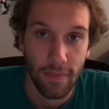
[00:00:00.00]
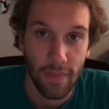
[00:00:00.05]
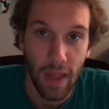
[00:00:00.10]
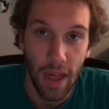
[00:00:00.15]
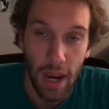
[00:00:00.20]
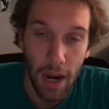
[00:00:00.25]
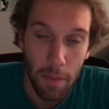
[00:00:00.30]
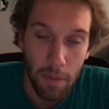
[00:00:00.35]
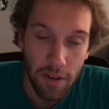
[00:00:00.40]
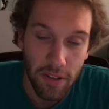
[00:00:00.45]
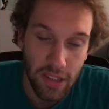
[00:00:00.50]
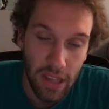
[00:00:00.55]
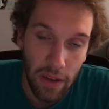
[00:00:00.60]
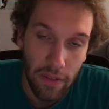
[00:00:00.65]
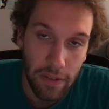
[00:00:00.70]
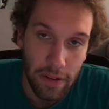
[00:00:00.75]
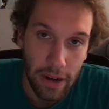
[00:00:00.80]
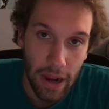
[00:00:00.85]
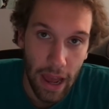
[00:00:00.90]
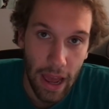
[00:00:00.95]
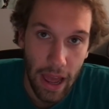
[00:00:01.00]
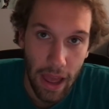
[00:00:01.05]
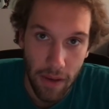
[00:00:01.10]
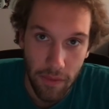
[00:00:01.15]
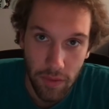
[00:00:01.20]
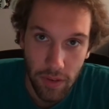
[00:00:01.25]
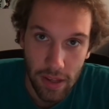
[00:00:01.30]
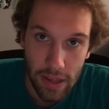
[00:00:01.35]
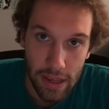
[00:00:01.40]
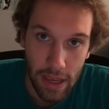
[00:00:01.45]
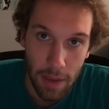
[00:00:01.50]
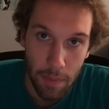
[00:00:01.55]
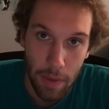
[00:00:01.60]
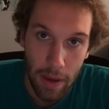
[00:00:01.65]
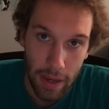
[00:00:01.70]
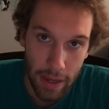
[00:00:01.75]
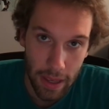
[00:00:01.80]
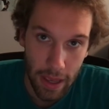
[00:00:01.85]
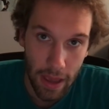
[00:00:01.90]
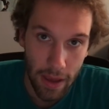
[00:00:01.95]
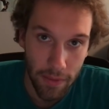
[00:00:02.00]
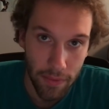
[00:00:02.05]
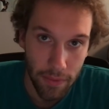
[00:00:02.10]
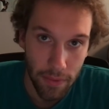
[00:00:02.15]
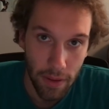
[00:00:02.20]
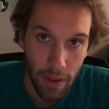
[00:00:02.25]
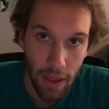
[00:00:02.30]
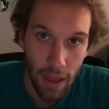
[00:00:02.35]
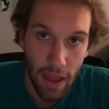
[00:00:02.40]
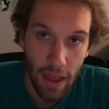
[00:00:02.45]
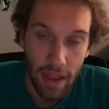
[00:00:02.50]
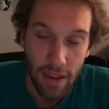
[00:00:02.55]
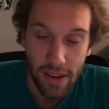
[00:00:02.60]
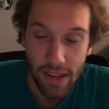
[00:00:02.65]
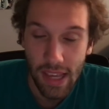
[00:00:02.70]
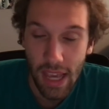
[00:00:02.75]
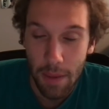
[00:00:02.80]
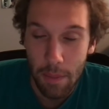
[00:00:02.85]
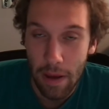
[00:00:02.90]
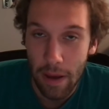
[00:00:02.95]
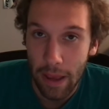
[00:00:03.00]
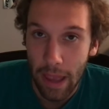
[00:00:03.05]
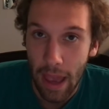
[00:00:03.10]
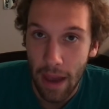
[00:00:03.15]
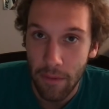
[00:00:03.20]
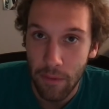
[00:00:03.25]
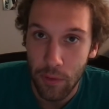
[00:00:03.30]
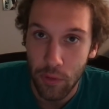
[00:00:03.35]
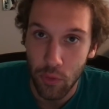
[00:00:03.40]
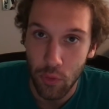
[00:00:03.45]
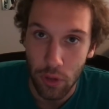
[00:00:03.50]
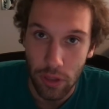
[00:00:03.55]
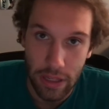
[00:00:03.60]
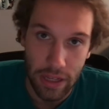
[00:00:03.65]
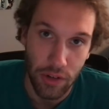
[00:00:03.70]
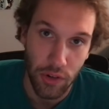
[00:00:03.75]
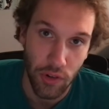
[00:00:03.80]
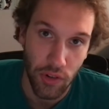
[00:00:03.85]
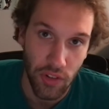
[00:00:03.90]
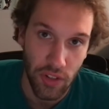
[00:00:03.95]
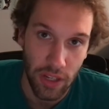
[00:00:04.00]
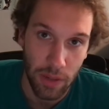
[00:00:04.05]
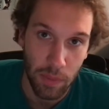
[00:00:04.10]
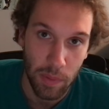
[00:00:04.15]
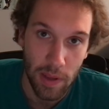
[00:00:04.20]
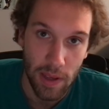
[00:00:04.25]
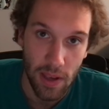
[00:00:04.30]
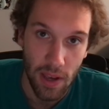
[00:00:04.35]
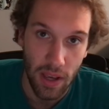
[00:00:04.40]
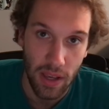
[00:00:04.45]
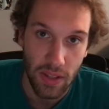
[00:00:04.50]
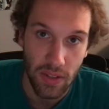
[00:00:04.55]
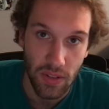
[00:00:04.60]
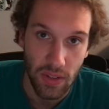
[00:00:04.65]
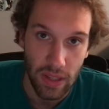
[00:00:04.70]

At number 7, I have DK Metcalf. DK Metcalf is really interesting because